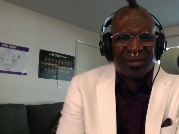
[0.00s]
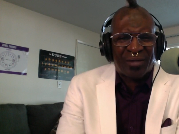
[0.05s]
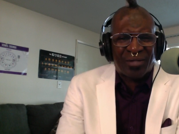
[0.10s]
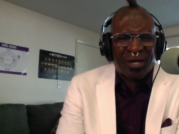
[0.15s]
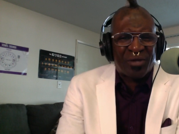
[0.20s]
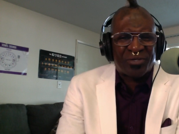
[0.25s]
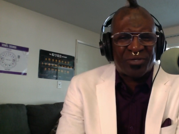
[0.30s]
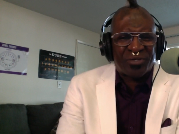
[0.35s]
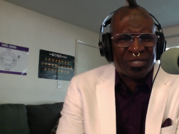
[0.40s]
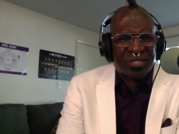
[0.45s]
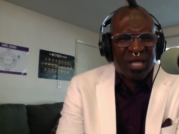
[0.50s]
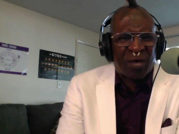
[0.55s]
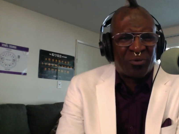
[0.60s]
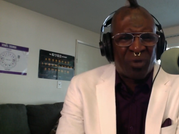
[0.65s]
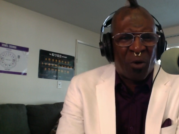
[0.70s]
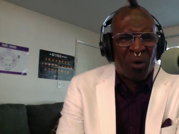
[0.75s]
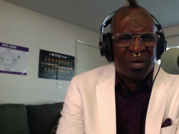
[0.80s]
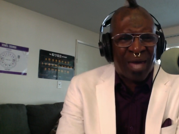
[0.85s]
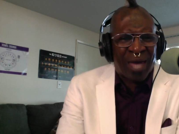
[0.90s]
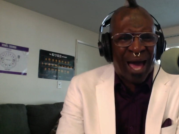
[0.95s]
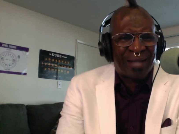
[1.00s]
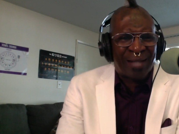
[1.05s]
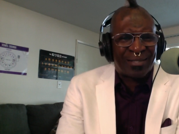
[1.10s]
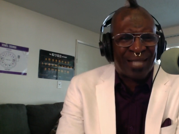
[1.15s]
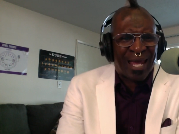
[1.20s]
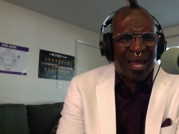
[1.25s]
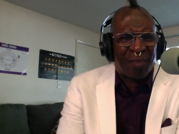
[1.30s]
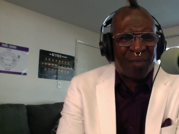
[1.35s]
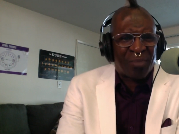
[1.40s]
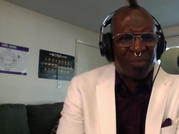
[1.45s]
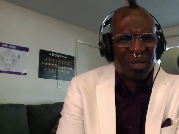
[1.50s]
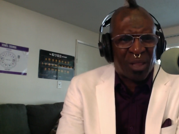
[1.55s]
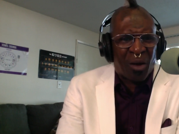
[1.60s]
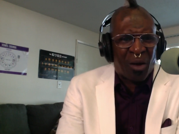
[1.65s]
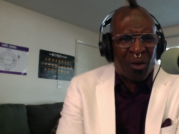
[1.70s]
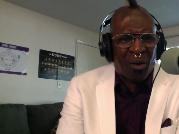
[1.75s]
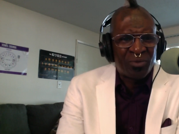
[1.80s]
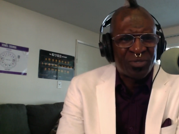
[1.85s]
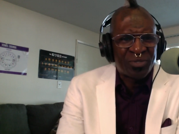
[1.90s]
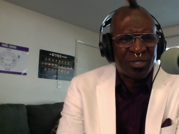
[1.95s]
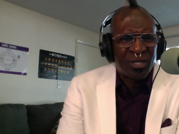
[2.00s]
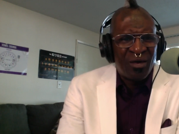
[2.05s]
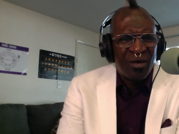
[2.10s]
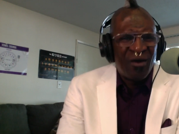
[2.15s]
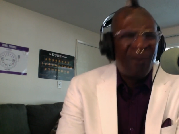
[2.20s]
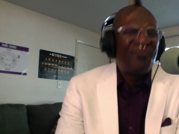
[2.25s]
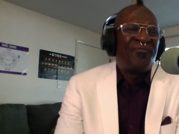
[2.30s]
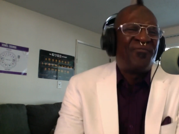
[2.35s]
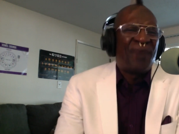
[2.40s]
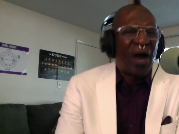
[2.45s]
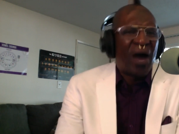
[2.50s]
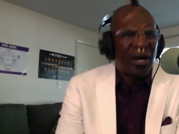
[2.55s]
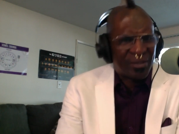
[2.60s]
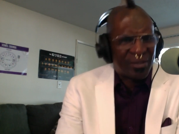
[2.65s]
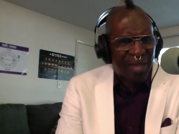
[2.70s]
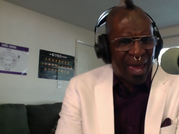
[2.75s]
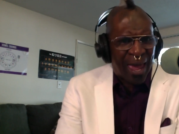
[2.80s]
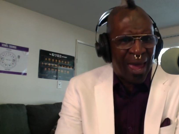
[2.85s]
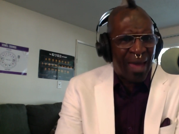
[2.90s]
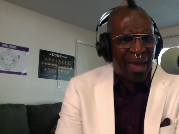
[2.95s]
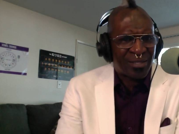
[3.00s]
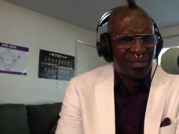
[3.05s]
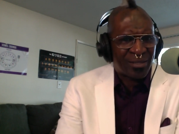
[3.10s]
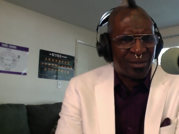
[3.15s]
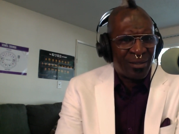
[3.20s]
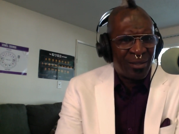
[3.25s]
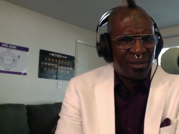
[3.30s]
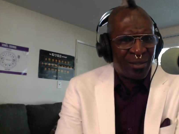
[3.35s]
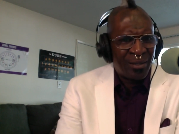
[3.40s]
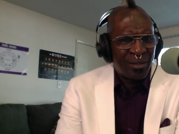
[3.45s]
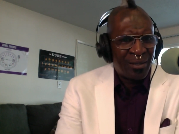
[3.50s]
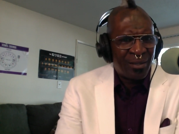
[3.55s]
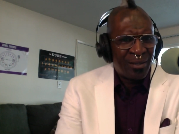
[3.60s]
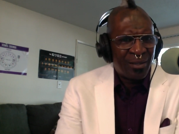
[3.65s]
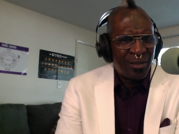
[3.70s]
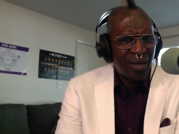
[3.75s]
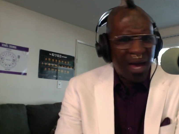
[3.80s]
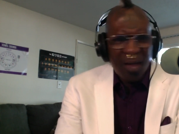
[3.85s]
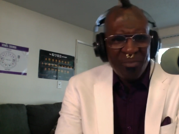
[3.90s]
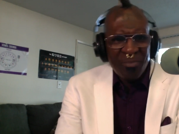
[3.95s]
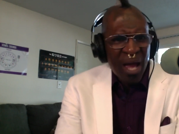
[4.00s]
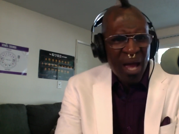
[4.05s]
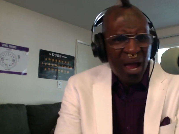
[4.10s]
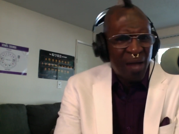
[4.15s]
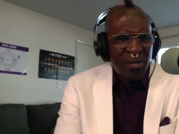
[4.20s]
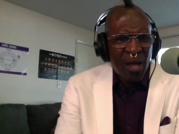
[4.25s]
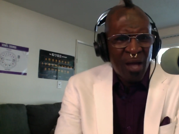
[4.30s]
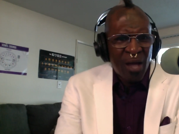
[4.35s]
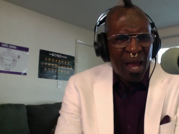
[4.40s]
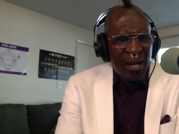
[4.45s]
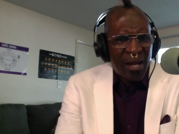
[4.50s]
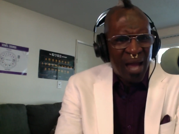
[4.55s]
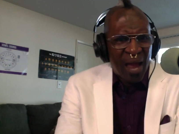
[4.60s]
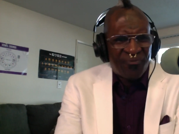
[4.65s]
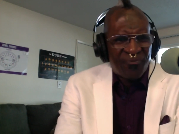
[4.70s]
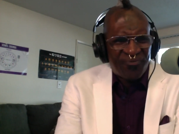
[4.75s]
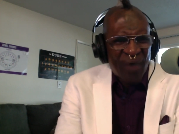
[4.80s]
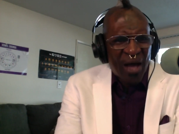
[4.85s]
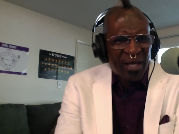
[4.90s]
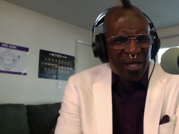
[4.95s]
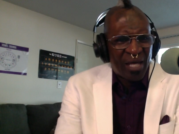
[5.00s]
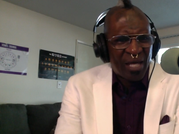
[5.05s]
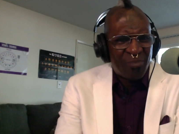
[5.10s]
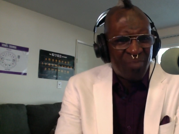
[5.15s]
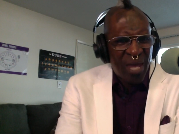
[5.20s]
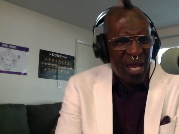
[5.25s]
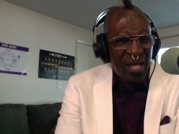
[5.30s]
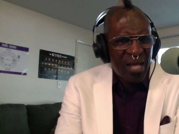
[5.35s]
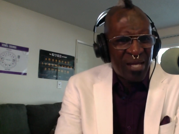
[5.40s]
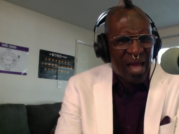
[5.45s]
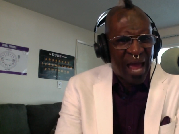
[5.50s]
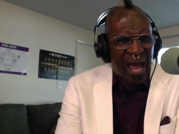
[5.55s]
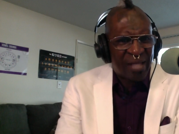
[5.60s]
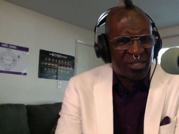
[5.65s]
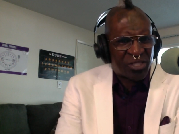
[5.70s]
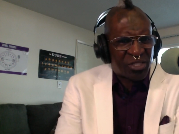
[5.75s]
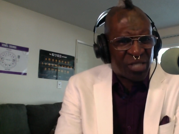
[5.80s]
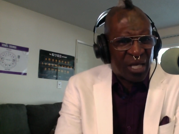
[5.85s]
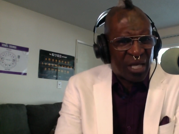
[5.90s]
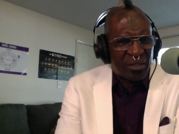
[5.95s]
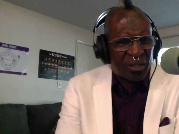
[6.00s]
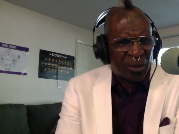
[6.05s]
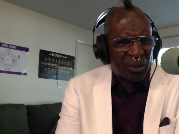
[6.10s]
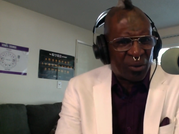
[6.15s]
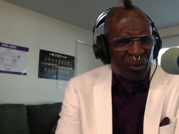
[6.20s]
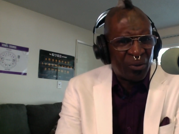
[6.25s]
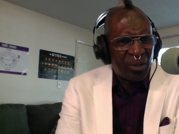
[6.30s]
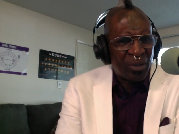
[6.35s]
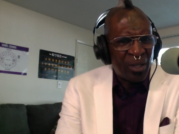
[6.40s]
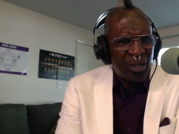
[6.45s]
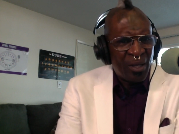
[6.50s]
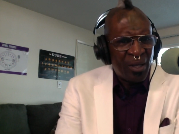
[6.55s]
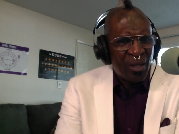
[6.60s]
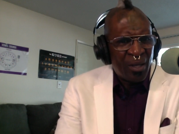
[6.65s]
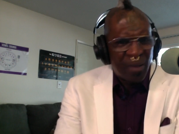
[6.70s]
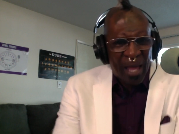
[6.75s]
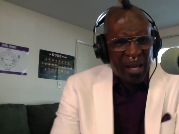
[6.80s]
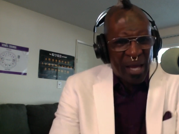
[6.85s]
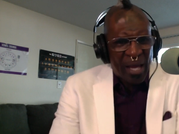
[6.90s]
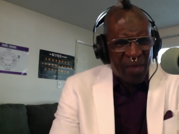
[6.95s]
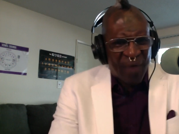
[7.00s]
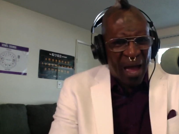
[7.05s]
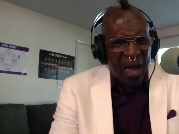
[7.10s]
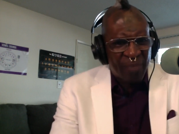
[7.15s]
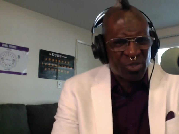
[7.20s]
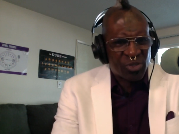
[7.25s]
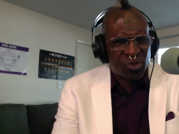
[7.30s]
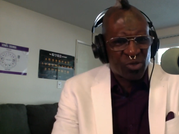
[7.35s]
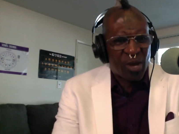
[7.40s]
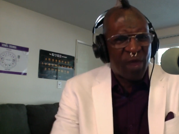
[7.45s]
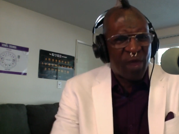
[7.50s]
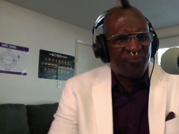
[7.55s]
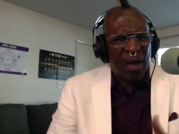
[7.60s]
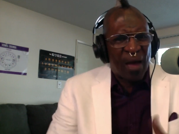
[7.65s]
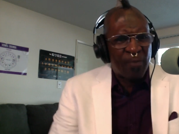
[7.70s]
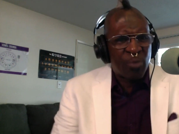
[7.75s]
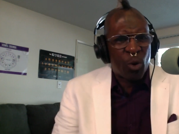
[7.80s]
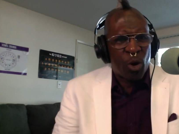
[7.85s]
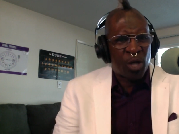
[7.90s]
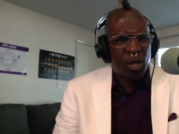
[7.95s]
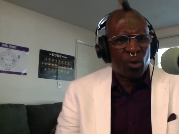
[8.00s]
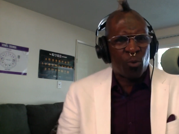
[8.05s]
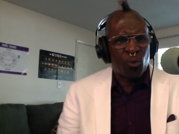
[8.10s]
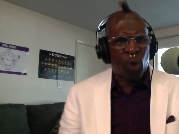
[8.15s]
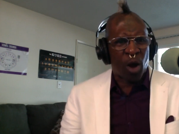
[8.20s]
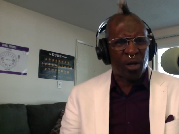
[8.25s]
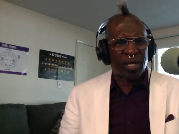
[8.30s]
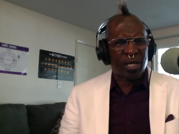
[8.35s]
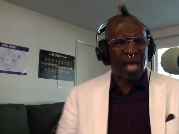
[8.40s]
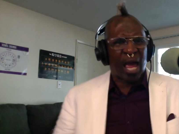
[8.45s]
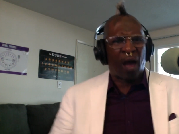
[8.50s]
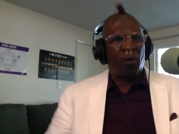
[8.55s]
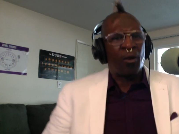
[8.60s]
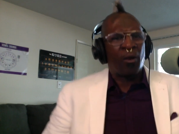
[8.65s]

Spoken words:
there and sell no goddamn clothes. Fuck that. I'm not, and I fucking mean that shit, dude. Like, if I'm going to work out,